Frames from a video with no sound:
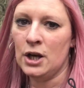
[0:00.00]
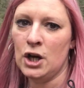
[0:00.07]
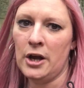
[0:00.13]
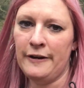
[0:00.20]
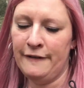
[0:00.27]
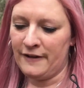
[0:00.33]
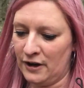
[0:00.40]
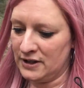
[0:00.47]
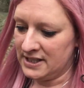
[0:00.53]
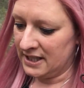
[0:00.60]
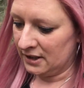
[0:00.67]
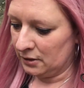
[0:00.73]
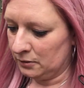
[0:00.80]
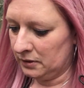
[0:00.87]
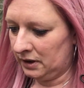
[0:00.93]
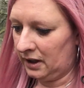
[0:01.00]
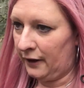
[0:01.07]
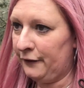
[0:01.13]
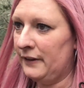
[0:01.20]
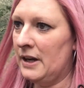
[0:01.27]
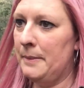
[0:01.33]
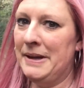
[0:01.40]
no phone signal and I
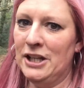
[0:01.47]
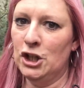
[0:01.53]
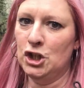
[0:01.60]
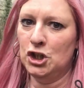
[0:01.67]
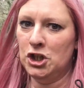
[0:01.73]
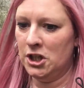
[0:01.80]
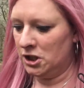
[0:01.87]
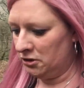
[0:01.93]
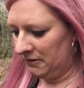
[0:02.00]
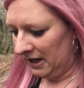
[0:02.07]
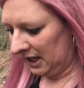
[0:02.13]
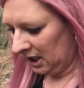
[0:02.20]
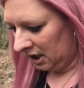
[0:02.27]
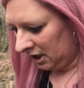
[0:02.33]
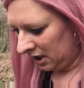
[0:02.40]
feel a bit jittery